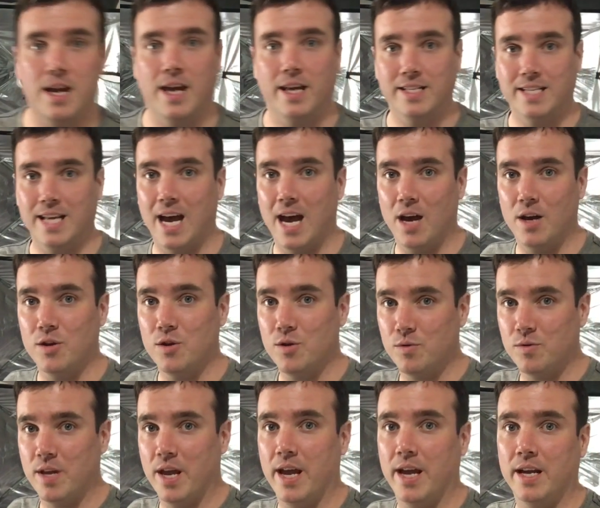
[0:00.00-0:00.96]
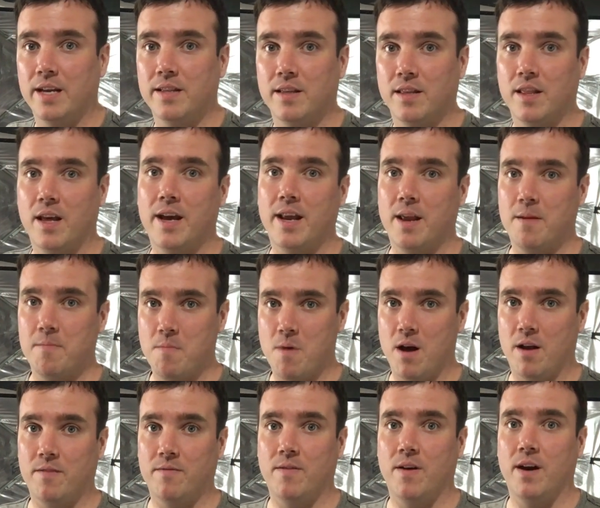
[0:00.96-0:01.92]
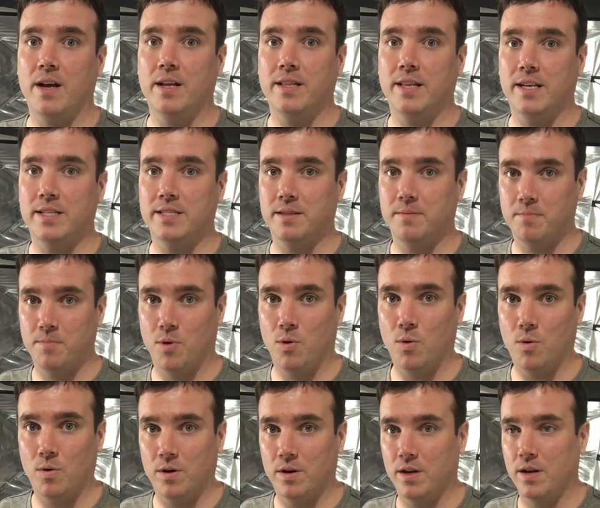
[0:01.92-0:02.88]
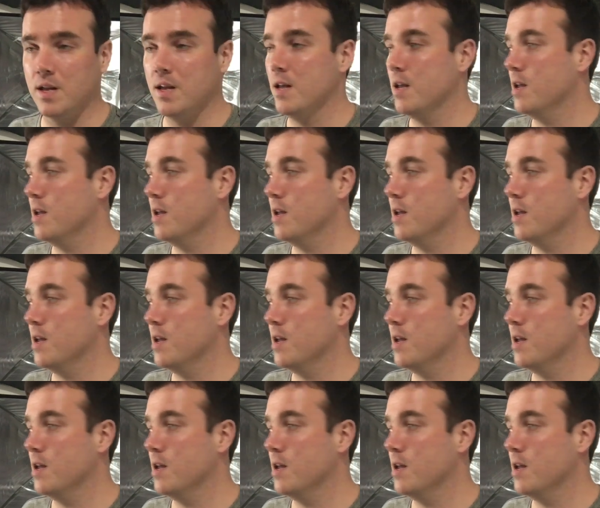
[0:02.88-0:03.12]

it's how you take the light and modify it that's important.